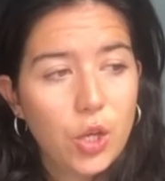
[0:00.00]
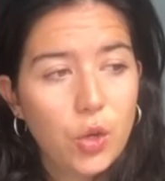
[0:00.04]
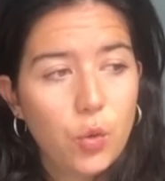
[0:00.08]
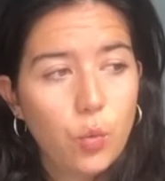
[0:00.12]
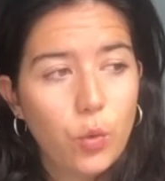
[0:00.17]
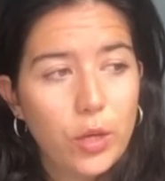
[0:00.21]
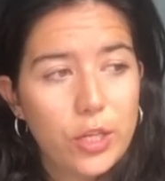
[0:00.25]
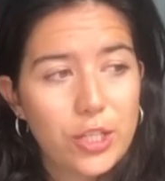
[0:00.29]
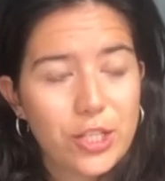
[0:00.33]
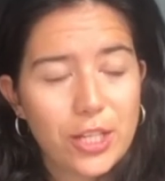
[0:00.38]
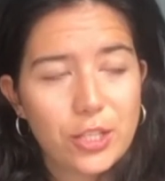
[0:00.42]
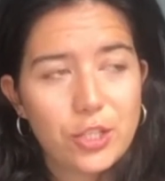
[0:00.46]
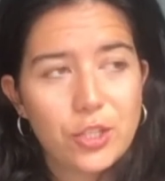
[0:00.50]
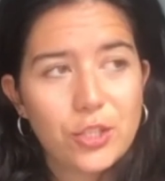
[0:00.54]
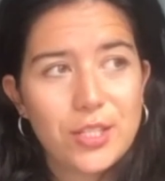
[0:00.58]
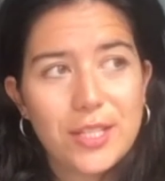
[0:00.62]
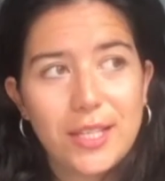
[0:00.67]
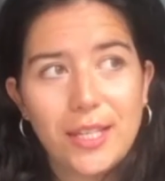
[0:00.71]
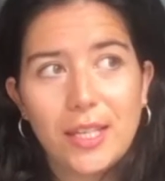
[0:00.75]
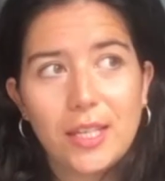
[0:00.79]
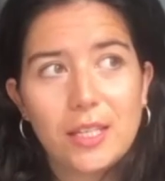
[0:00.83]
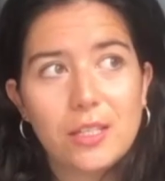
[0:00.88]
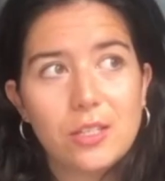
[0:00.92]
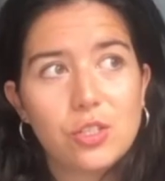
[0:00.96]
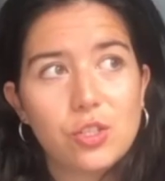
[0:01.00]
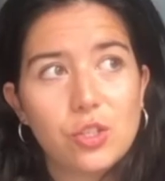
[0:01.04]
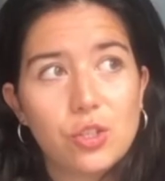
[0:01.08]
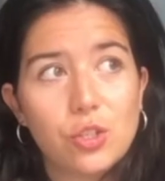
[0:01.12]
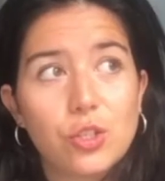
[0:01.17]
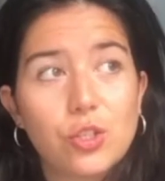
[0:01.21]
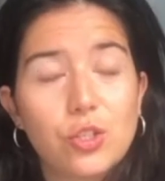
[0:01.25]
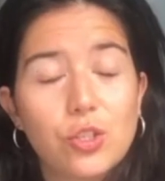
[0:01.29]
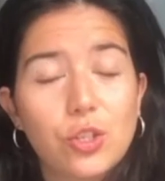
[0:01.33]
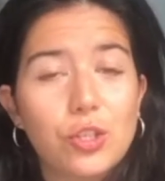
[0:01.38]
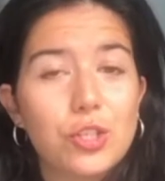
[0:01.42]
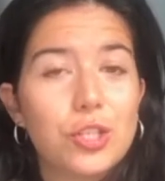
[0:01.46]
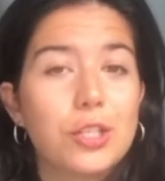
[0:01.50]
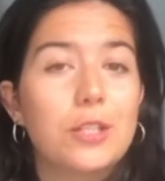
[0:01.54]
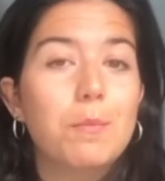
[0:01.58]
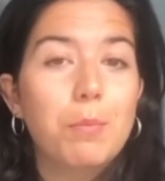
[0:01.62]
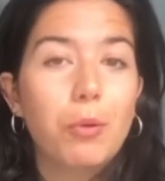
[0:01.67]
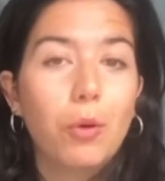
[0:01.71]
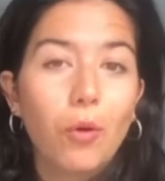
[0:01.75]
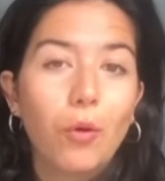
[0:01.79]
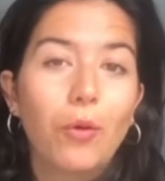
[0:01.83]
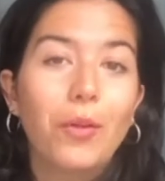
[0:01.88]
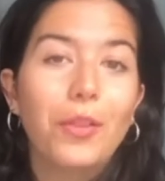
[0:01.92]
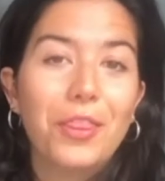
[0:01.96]
which I just think is just such an
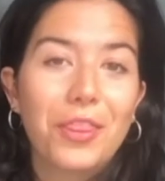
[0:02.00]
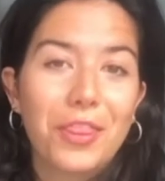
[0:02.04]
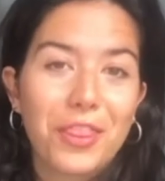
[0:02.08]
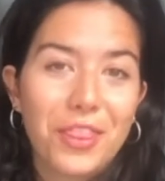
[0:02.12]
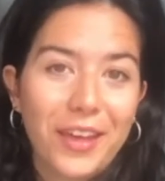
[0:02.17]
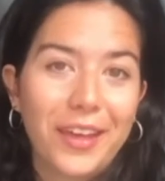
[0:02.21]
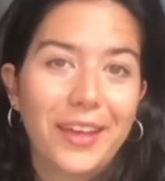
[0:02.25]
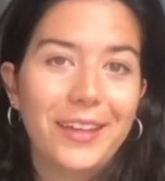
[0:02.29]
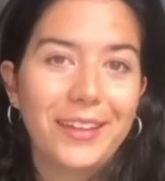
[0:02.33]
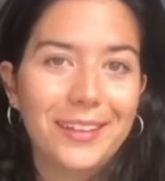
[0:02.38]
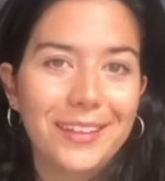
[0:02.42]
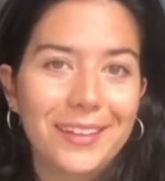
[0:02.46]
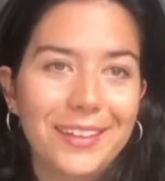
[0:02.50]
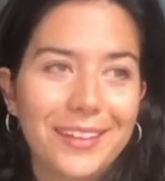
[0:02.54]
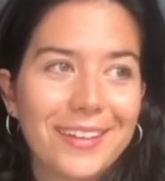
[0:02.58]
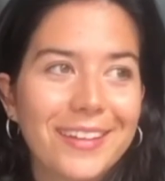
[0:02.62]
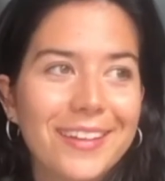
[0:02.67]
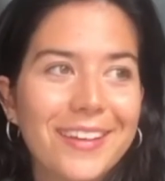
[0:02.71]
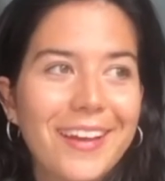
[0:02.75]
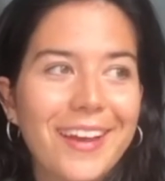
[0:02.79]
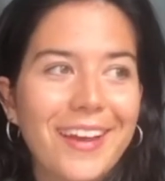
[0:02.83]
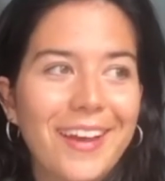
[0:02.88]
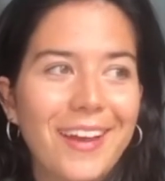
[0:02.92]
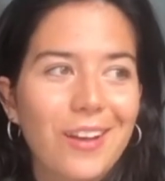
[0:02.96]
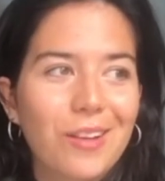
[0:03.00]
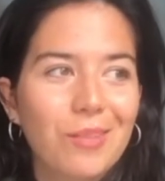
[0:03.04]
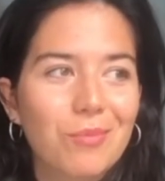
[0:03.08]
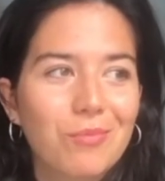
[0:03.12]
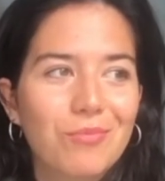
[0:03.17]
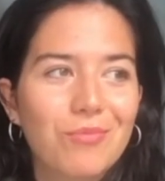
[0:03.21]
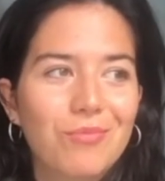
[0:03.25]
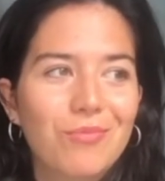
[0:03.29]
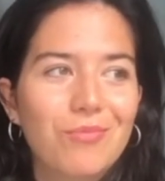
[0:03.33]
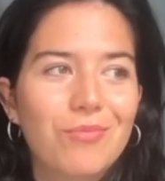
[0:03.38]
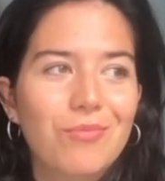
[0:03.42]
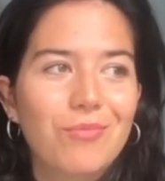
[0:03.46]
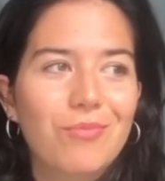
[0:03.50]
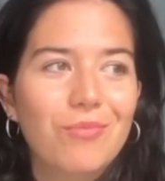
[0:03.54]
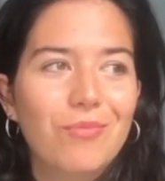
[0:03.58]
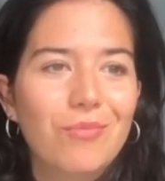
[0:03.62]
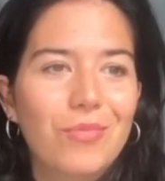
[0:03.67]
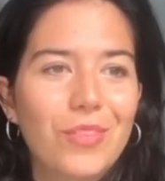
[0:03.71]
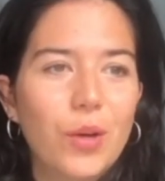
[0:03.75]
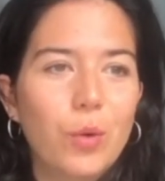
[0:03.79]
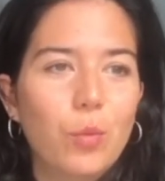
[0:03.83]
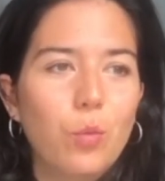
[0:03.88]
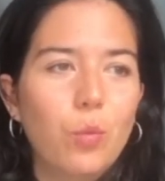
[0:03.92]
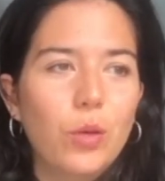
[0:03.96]
important thing,
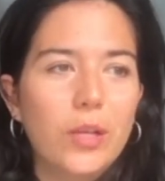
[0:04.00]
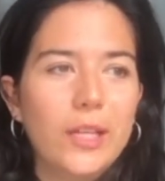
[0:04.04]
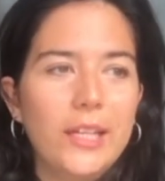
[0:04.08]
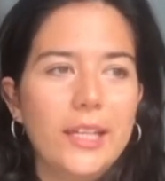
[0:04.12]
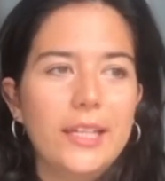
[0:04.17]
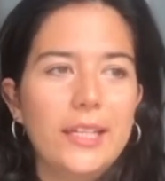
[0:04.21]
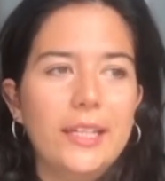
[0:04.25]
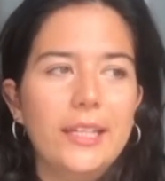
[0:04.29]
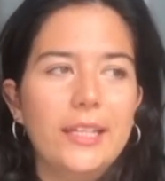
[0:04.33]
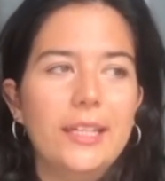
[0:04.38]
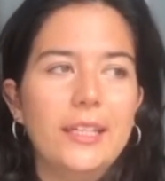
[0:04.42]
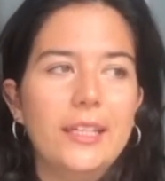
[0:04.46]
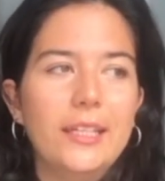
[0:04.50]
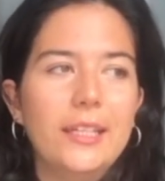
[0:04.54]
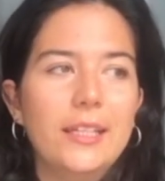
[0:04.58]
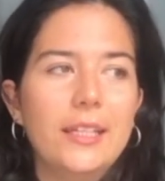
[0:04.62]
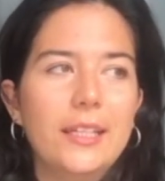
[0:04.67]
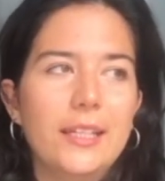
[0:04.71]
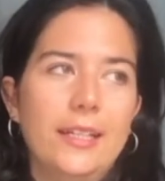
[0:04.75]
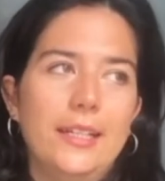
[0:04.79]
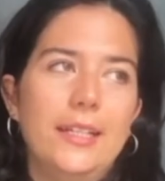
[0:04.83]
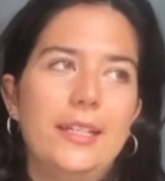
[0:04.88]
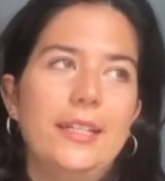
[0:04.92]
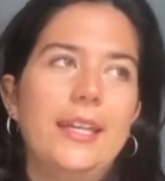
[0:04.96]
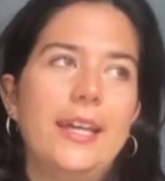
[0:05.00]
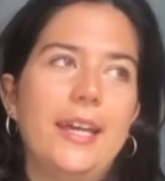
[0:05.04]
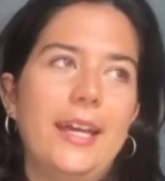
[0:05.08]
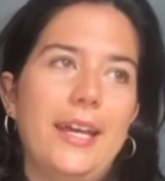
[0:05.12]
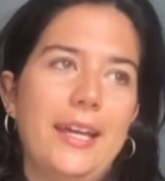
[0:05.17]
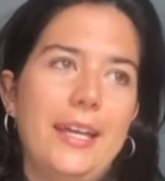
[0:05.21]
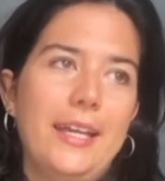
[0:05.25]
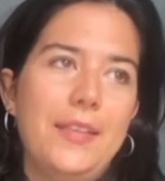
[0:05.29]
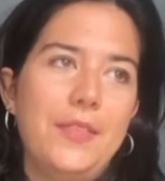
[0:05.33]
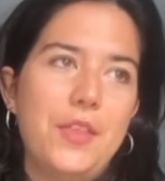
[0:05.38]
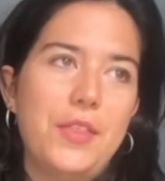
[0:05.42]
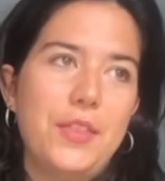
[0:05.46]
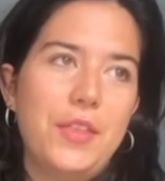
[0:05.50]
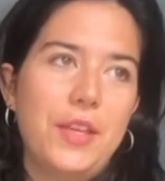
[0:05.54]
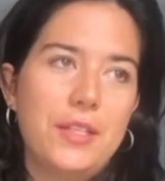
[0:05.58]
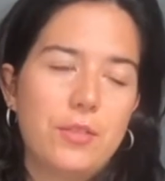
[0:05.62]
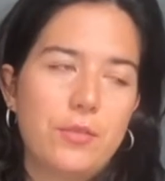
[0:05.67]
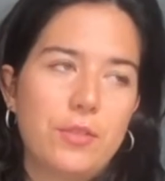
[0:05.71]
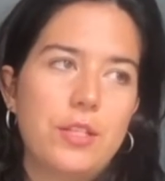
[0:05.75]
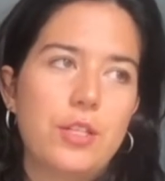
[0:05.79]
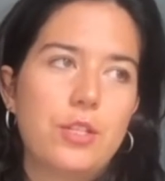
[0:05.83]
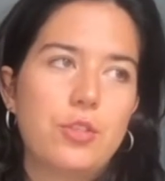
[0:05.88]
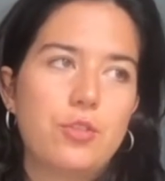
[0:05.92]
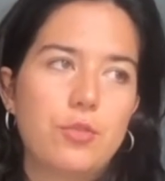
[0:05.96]
that we in the theatre
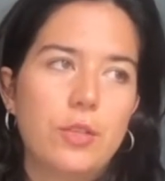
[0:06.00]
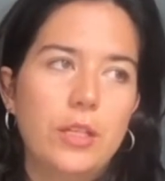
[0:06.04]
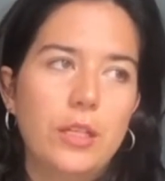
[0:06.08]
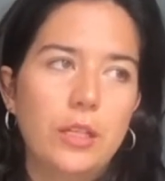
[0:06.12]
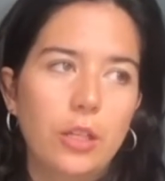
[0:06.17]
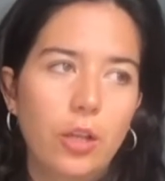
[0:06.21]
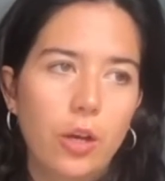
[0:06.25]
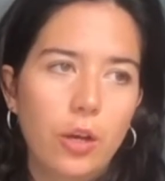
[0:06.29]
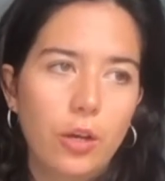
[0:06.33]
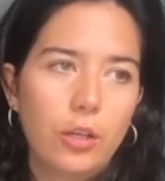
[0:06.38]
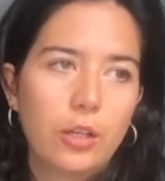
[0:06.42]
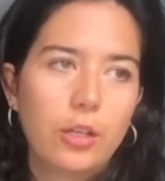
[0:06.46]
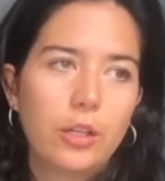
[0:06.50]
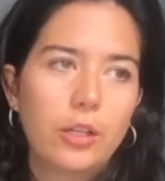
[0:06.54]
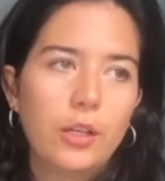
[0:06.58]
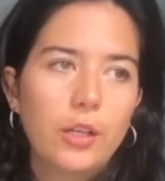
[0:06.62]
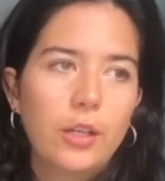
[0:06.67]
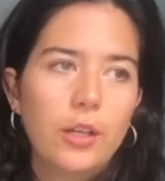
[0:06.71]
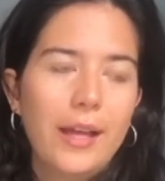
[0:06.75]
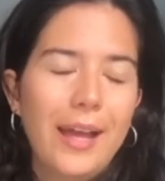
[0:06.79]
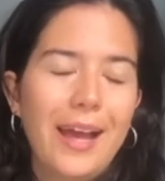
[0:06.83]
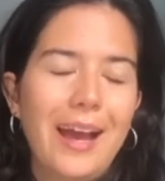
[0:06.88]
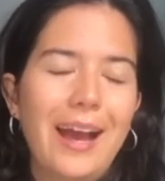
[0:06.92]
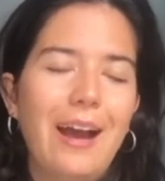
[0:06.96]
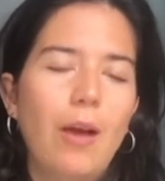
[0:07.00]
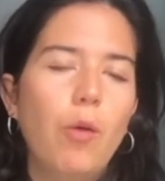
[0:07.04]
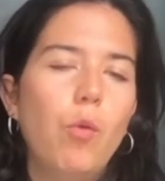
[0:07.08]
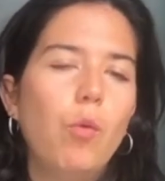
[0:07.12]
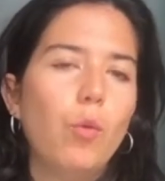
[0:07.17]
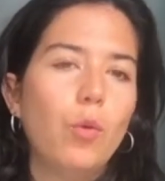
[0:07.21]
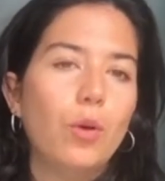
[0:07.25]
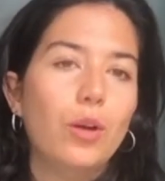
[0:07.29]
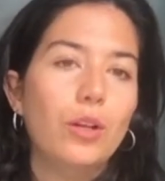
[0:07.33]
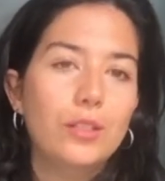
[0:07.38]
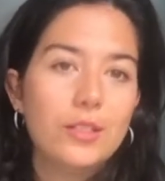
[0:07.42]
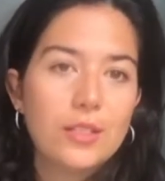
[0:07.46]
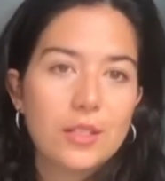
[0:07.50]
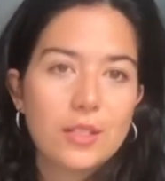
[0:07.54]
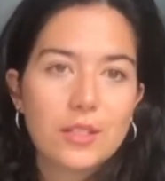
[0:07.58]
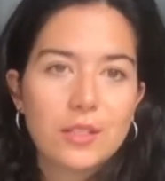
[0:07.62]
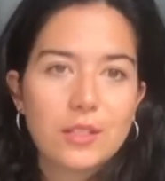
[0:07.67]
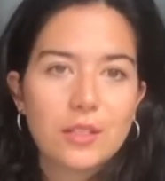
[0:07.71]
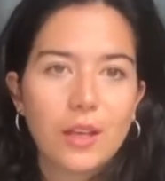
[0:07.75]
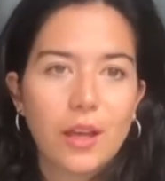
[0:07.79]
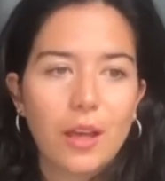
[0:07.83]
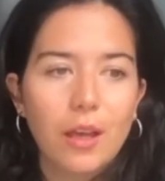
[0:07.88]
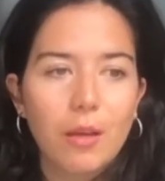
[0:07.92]
industry, look outwards